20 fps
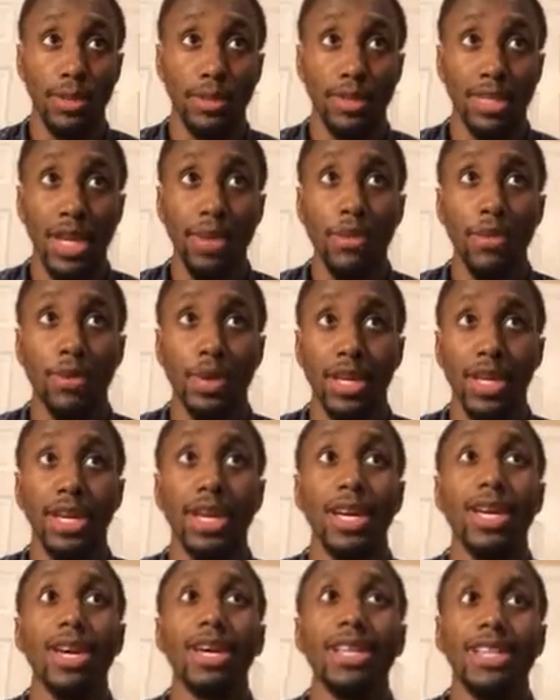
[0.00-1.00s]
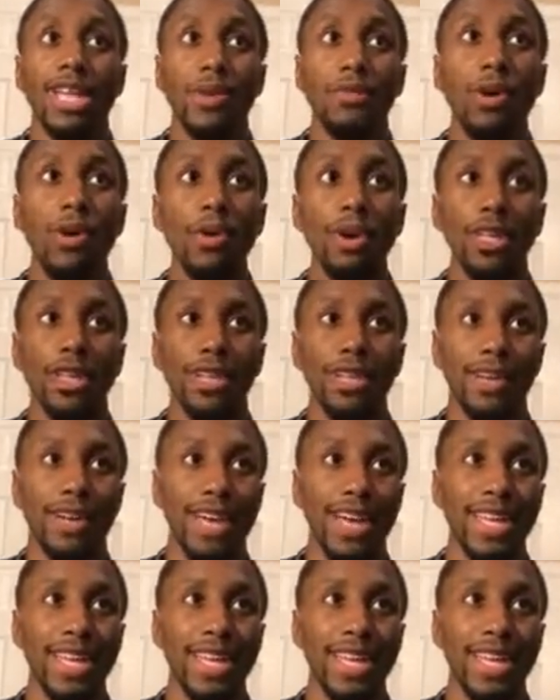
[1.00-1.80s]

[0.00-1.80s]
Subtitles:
I mean, they won't get their